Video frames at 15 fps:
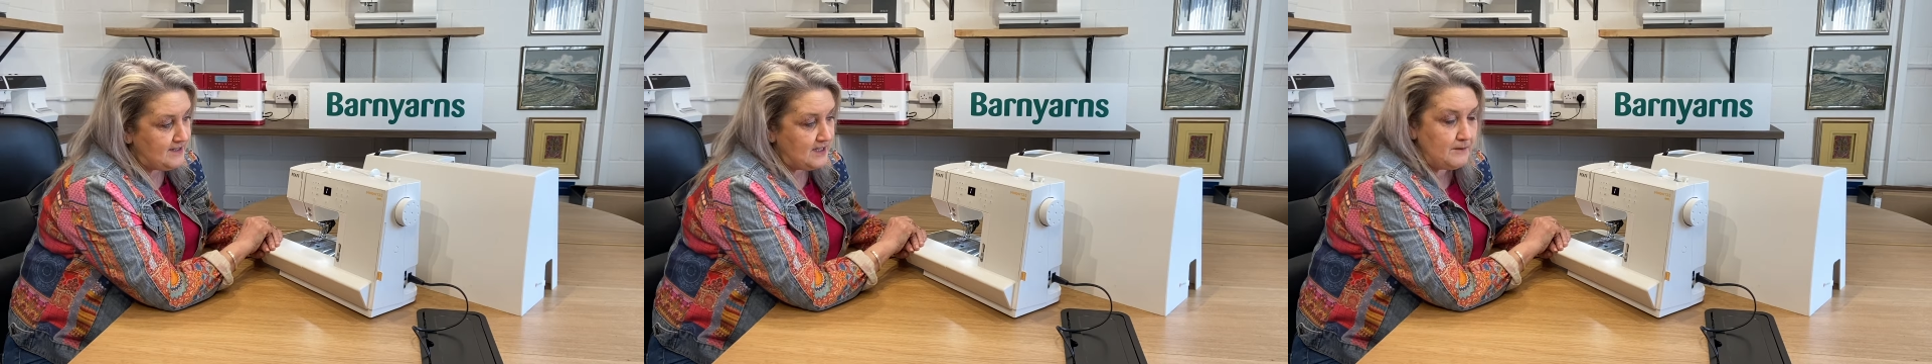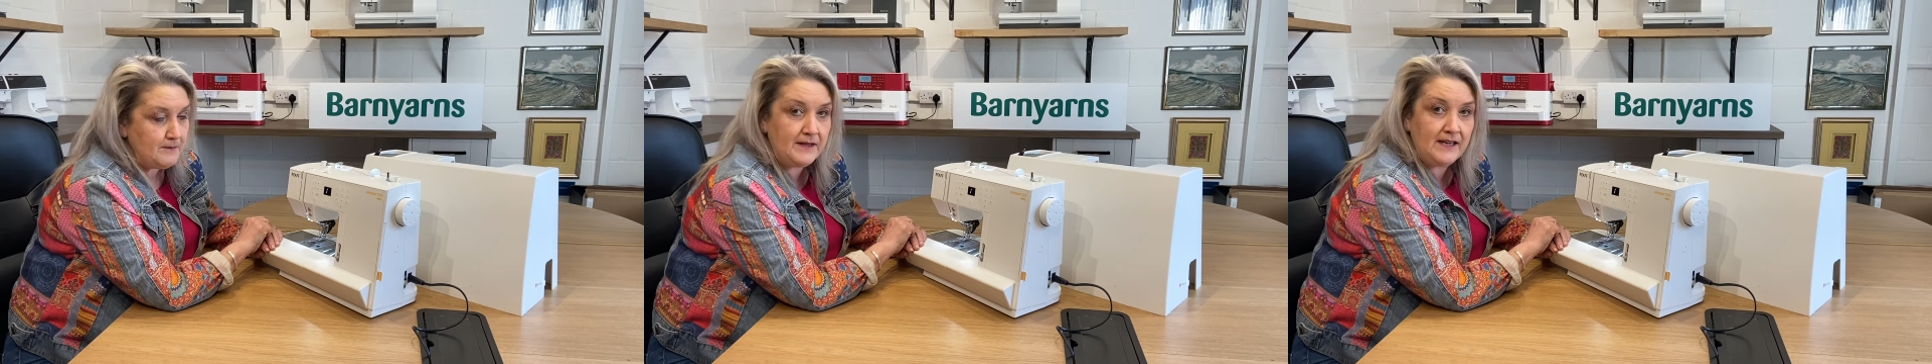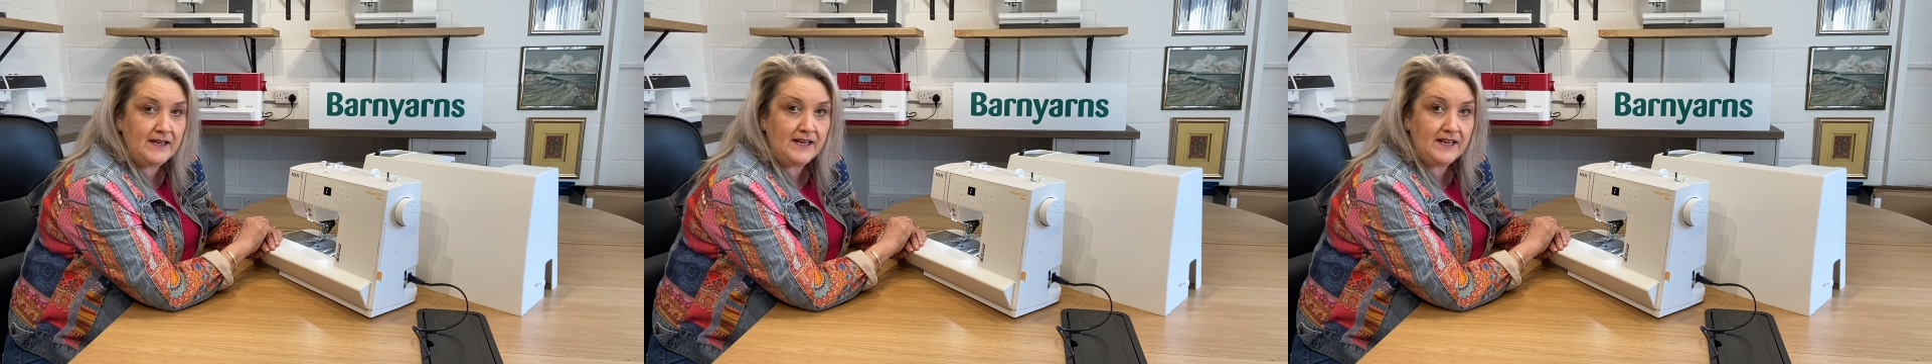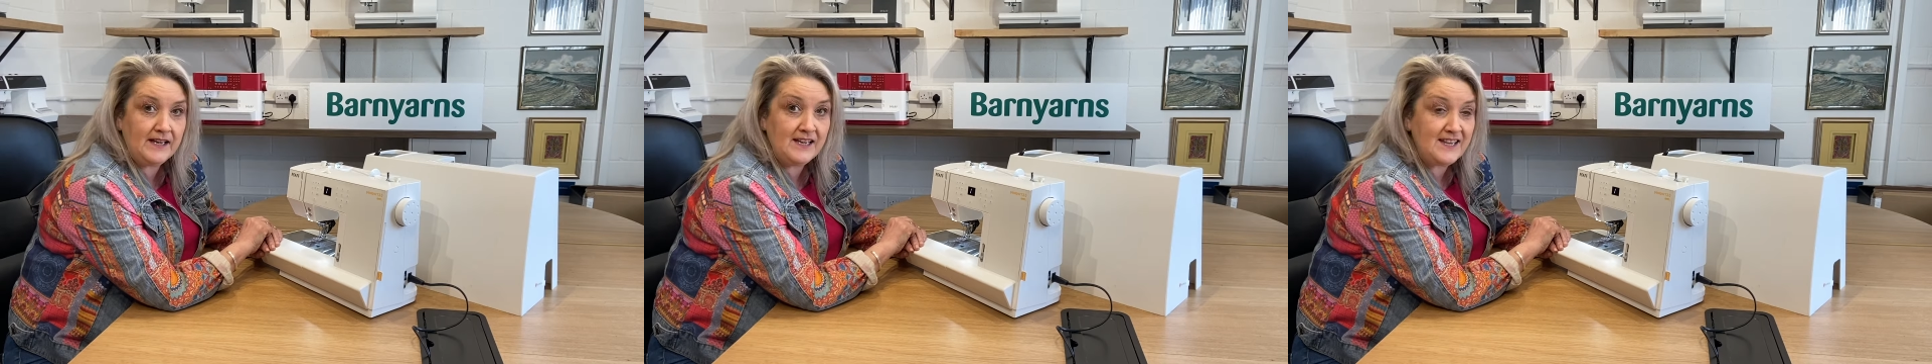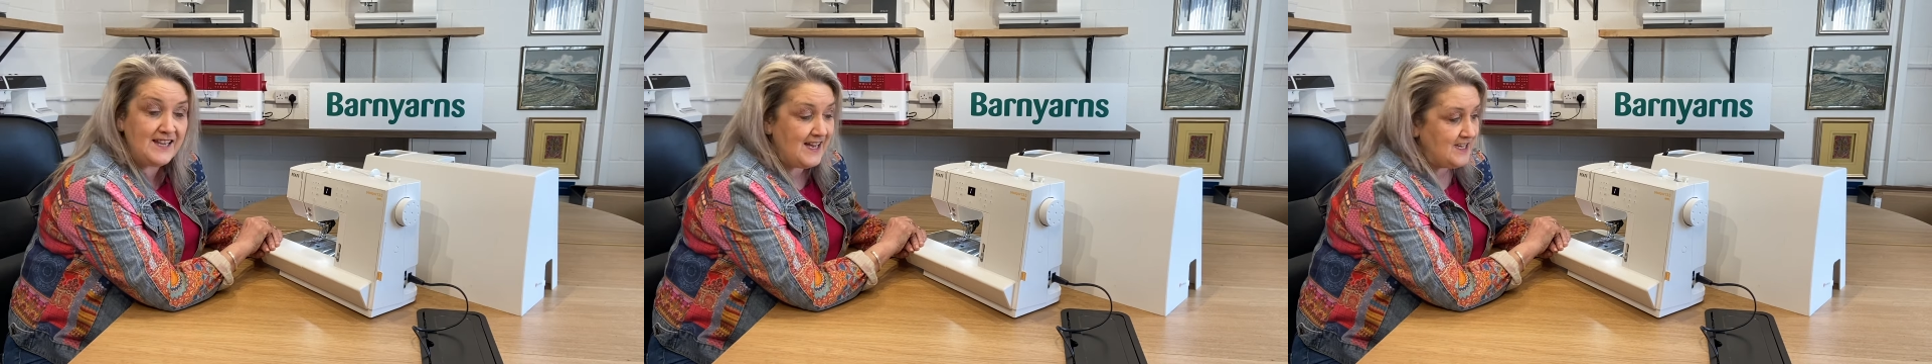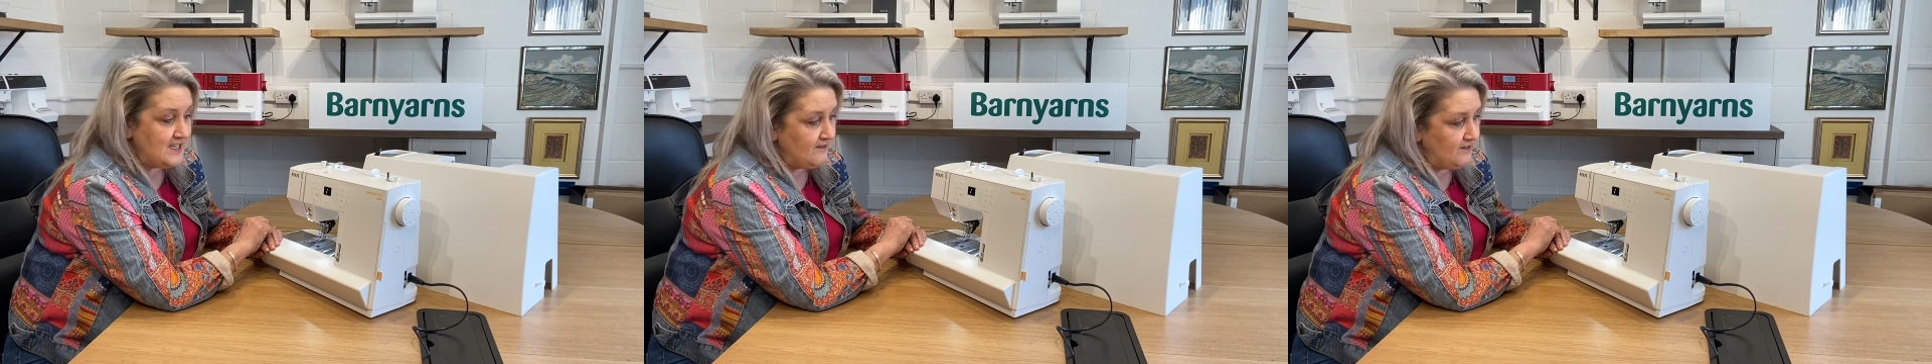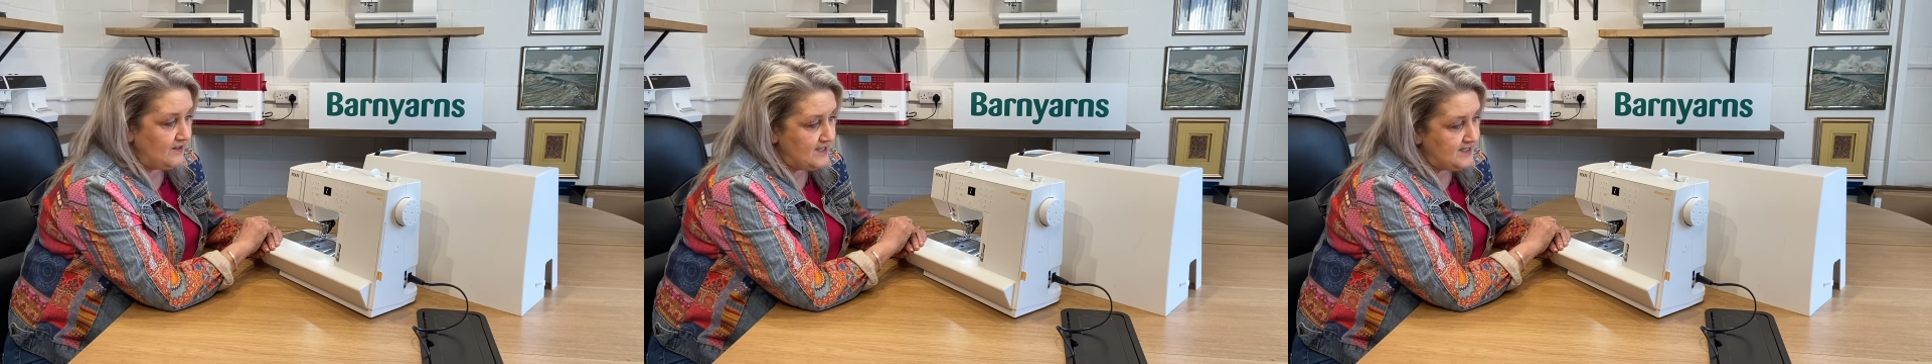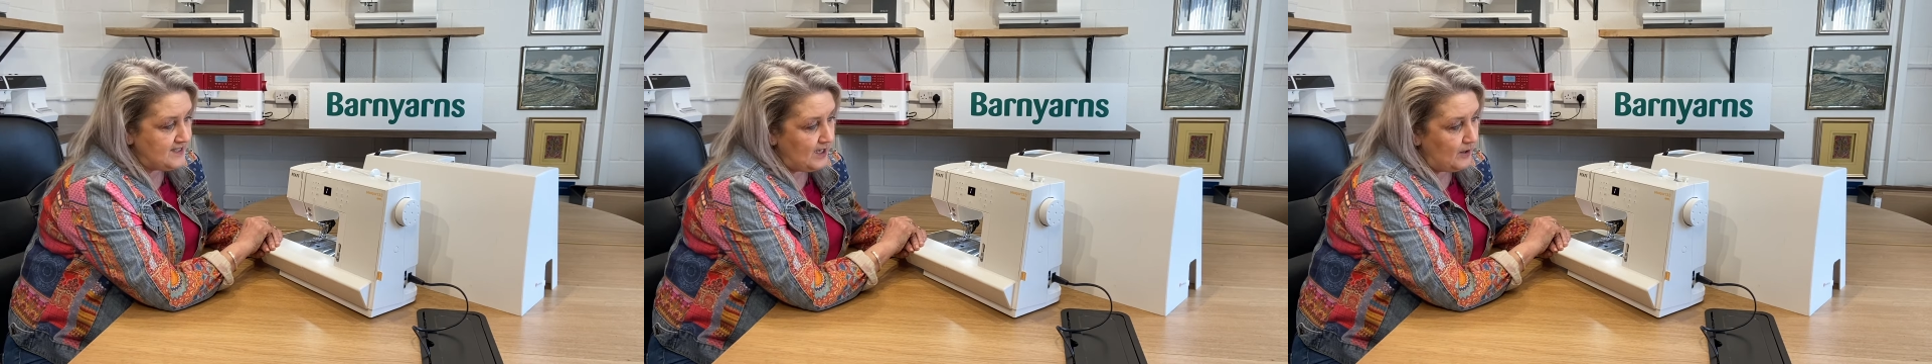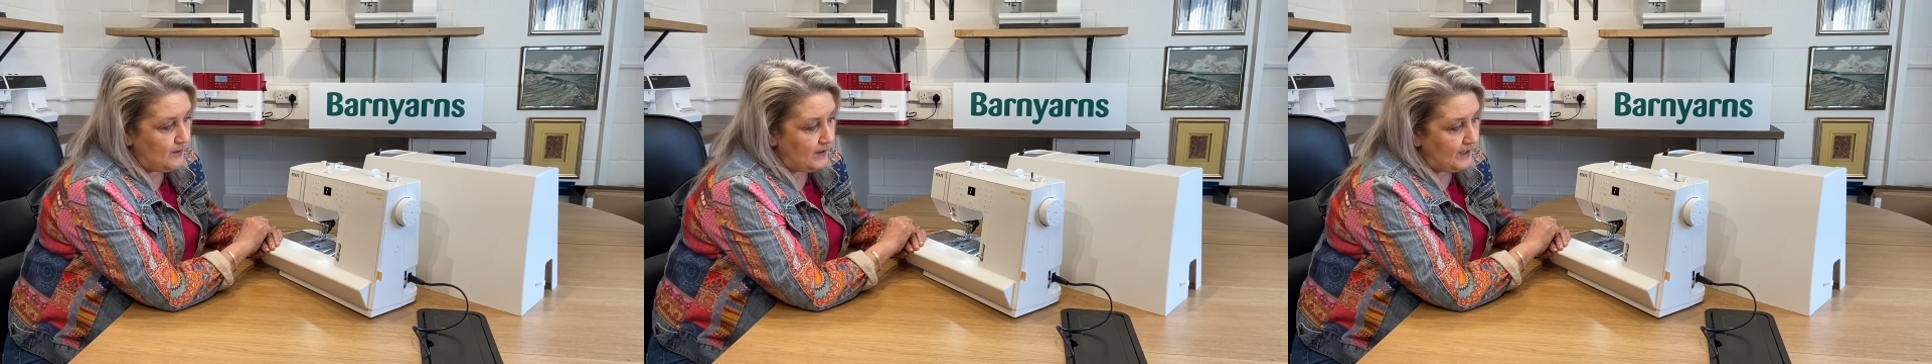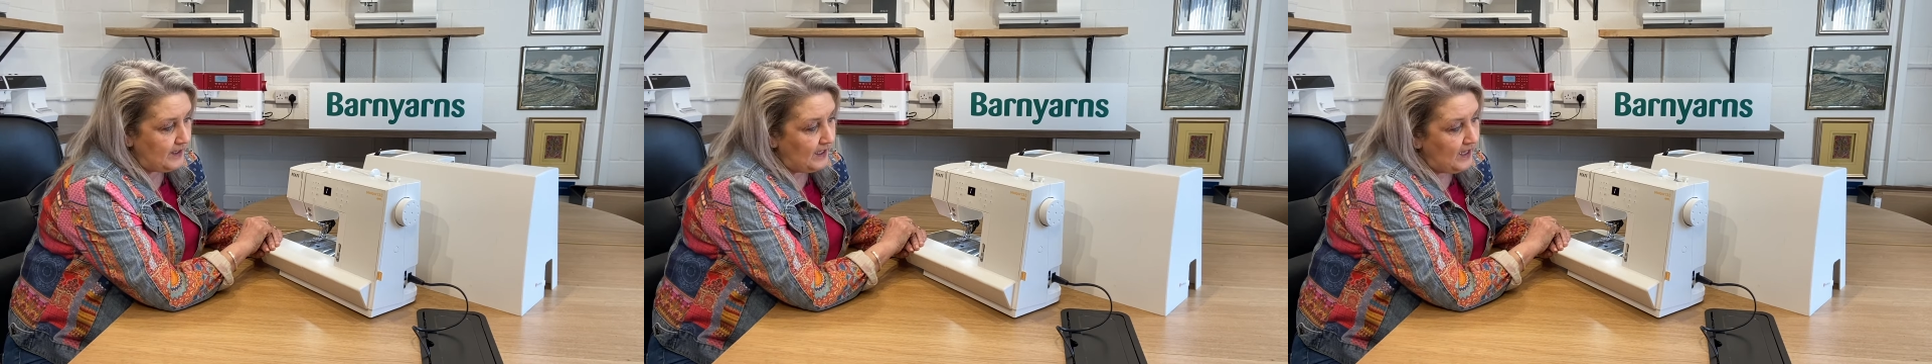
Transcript: at the beginning and at the end of your sewing.